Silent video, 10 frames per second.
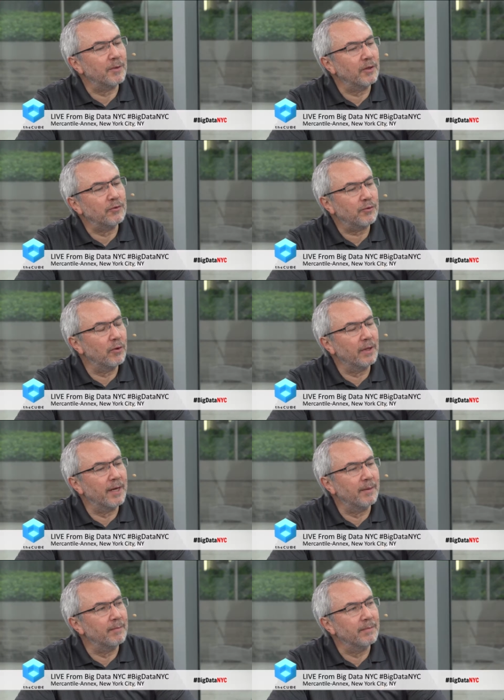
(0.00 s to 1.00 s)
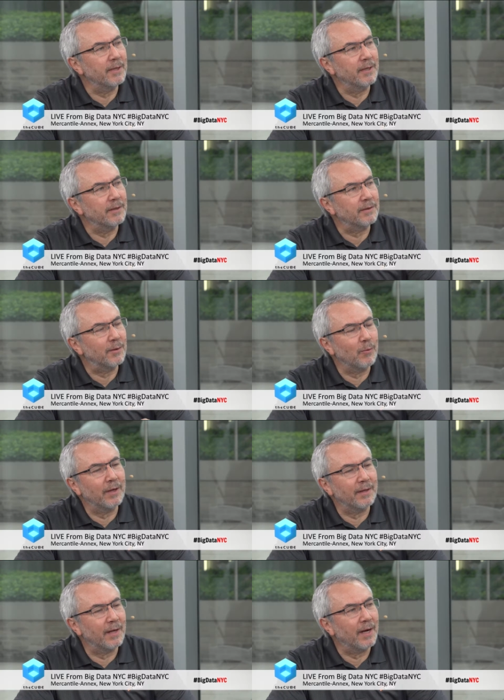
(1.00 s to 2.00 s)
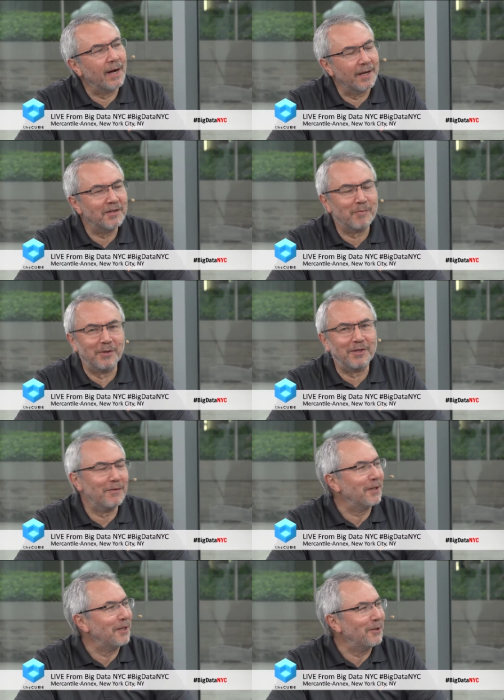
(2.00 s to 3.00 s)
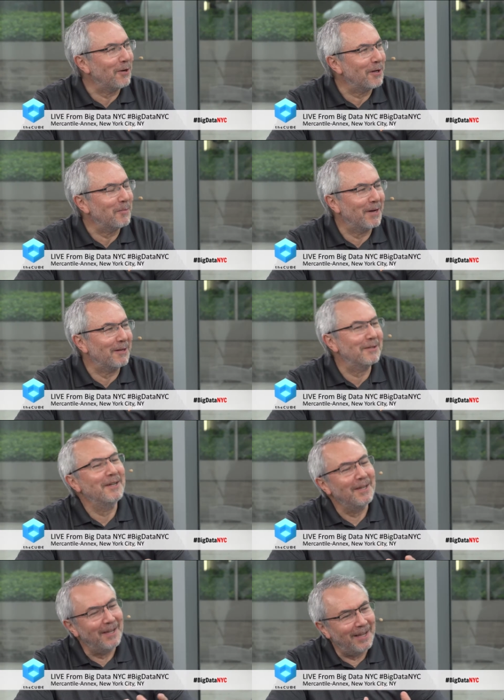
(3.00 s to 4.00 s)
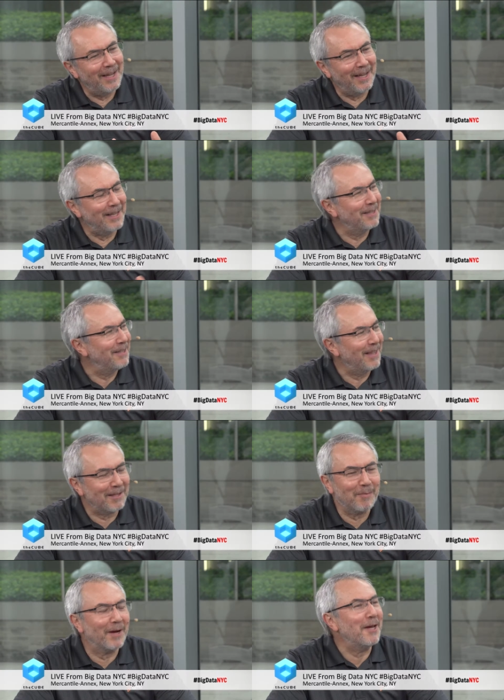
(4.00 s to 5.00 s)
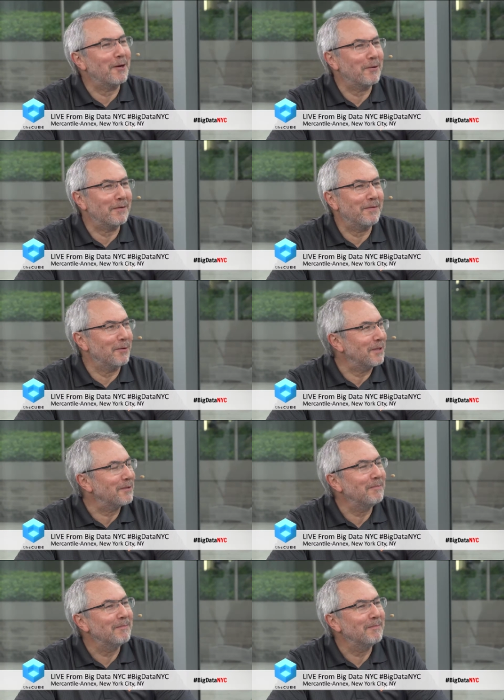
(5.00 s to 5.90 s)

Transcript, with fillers: but Control-M is the one that I specifically talk about, and that's my area of focus.